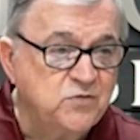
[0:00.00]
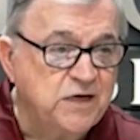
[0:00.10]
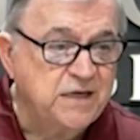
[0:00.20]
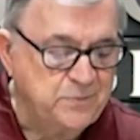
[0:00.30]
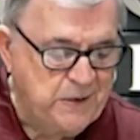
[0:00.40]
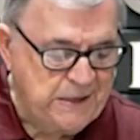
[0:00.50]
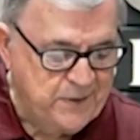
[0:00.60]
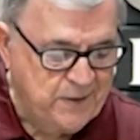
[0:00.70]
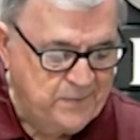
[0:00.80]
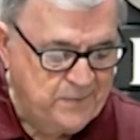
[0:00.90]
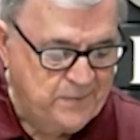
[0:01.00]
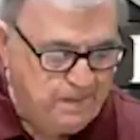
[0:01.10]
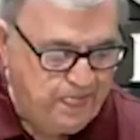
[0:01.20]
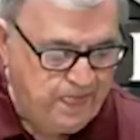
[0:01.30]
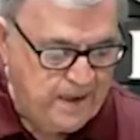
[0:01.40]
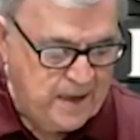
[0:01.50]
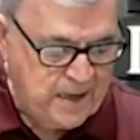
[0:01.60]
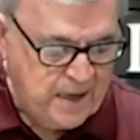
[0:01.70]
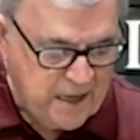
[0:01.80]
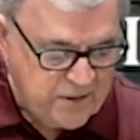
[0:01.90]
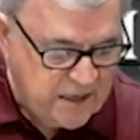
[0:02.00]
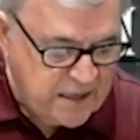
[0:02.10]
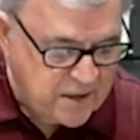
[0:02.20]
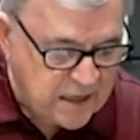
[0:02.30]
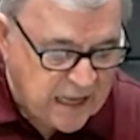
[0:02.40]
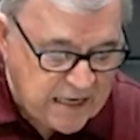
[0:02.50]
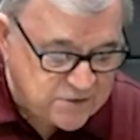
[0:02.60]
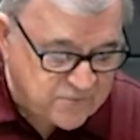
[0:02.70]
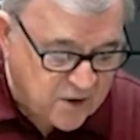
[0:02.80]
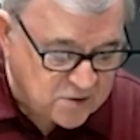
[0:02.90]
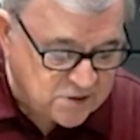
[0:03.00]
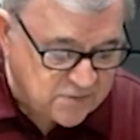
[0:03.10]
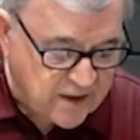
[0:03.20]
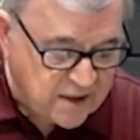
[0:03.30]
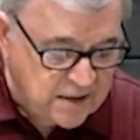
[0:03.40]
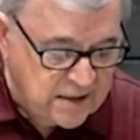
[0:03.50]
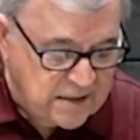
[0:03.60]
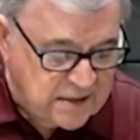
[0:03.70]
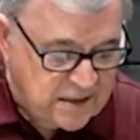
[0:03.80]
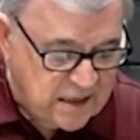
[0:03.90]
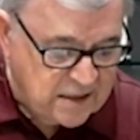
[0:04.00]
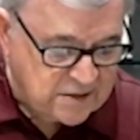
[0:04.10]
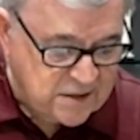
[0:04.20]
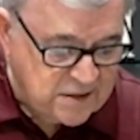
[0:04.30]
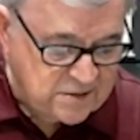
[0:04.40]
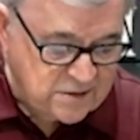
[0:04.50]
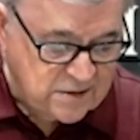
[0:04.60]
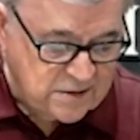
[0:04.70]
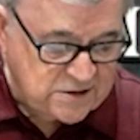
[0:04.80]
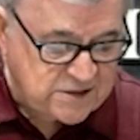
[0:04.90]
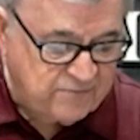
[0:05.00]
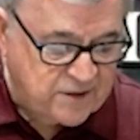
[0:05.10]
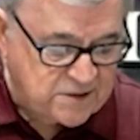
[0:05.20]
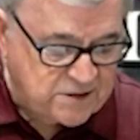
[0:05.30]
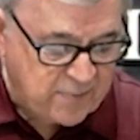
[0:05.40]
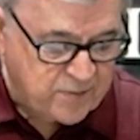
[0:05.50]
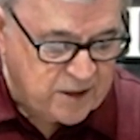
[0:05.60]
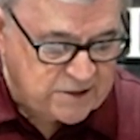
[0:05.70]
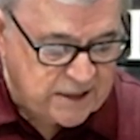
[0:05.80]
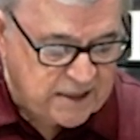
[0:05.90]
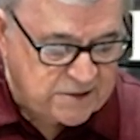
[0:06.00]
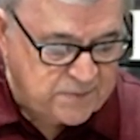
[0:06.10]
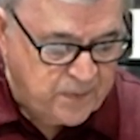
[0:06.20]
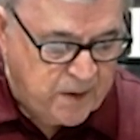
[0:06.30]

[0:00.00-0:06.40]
wicked people. And then in the last verse of the uh, seventh chapter, he says,